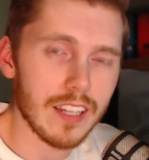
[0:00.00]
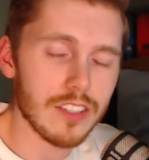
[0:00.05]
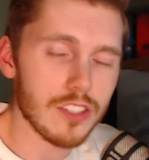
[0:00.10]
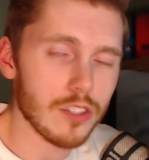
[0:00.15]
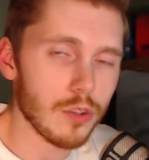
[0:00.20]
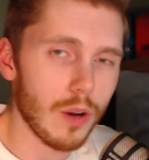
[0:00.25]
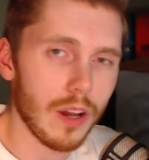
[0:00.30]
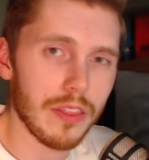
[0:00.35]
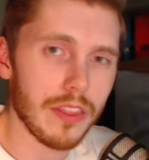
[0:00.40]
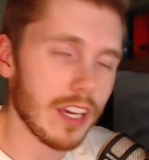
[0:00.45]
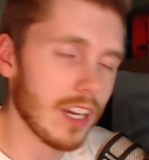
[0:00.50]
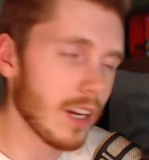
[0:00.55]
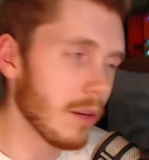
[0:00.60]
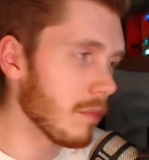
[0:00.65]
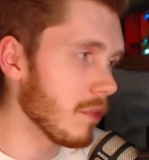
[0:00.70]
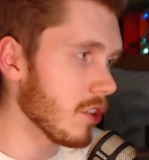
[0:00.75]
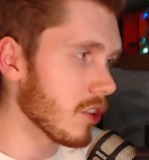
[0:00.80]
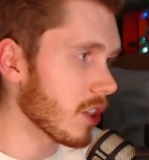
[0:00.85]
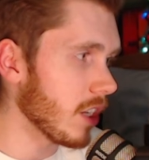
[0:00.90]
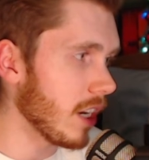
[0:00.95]
So I think I'm
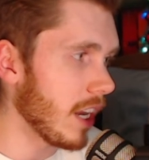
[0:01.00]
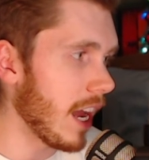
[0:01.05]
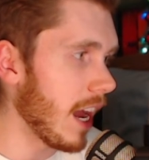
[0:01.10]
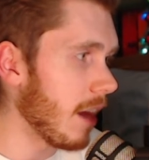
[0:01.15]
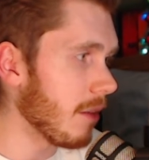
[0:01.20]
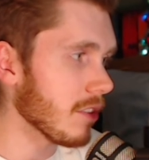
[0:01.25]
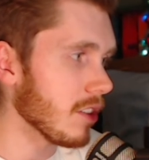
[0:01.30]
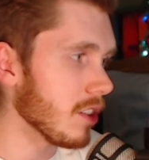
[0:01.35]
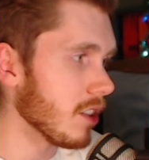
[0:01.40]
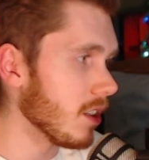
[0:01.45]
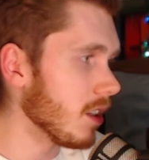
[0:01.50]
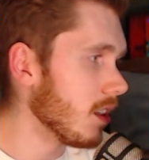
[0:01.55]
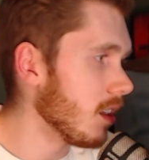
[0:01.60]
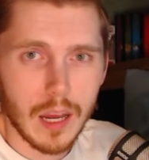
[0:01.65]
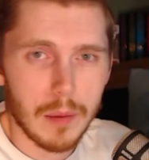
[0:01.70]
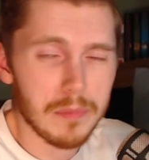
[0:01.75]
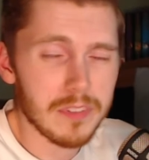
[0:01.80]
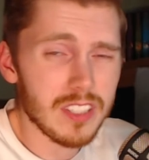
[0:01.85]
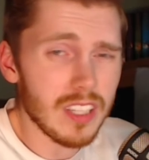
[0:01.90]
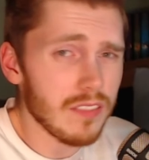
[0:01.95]
just going to have to
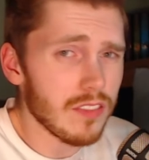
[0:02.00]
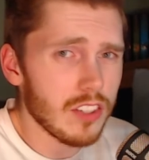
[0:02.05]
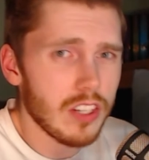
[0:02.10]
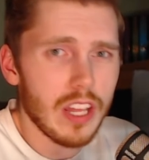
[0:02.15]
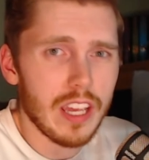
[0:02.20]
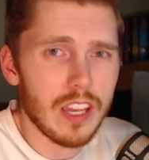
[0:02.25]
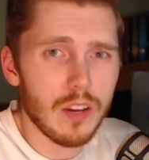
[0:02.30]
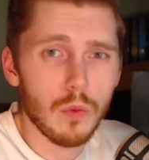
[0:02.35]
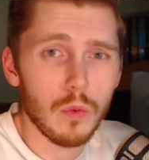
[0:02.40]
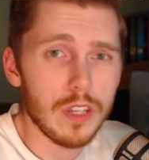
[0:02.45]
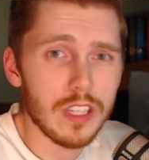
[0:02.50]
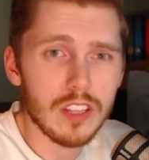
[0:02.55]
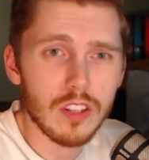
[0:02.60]
take it week